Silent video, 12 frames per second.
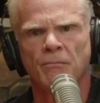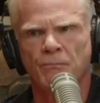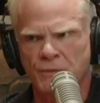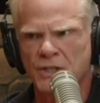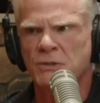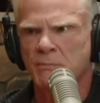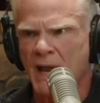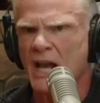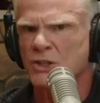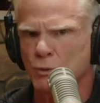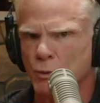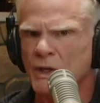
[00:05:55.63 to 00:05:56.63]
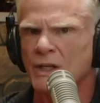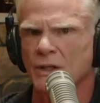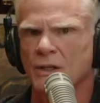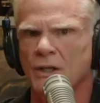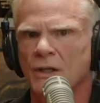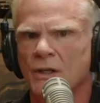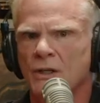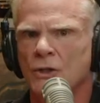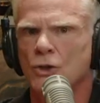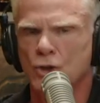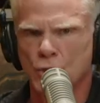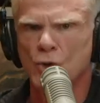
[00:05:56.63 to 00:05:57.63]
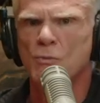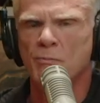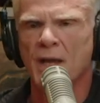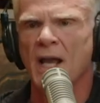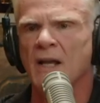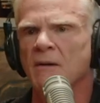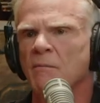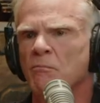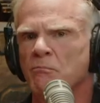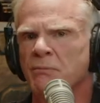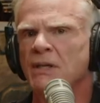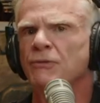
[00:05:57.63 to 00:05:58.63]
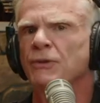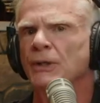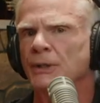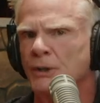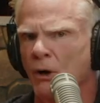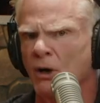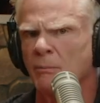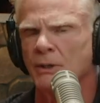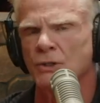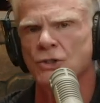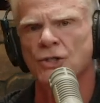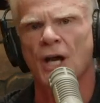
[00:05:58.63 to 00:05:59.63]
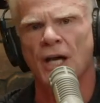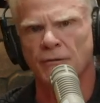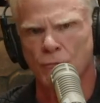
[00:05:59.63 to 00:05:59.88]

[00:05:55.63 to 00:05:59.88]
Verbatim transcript: This past week, two men beat the garbage out